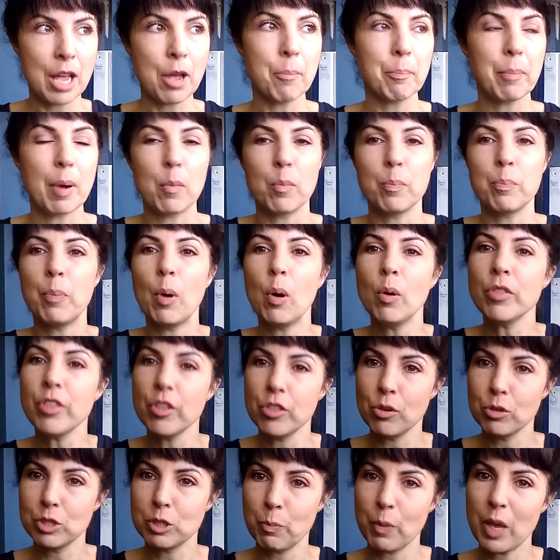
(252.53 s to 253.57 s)
but both of
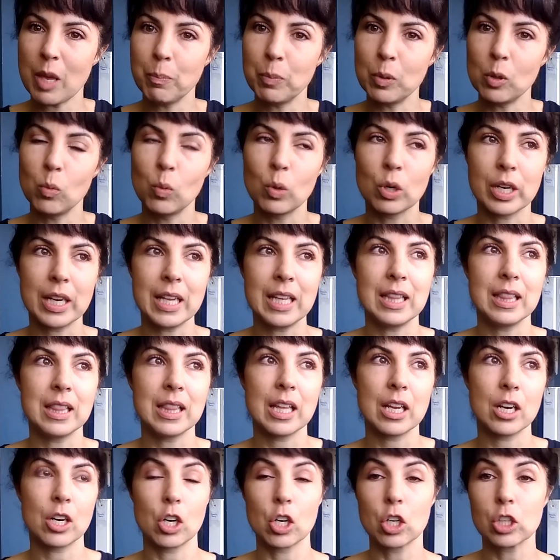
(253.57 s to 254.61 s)
those people were in
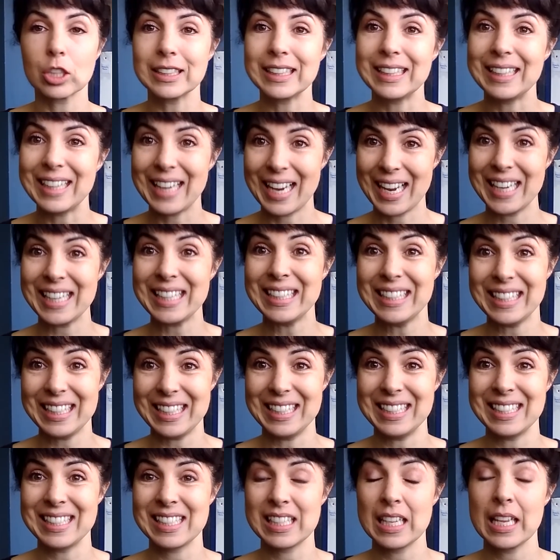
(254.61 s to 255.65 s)
their early
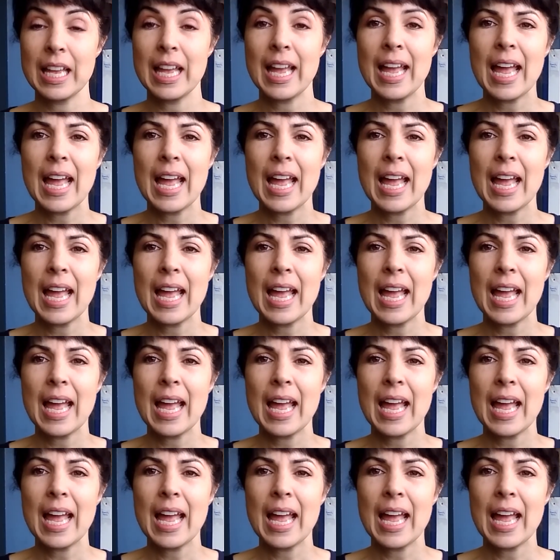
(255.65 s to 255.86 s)
90s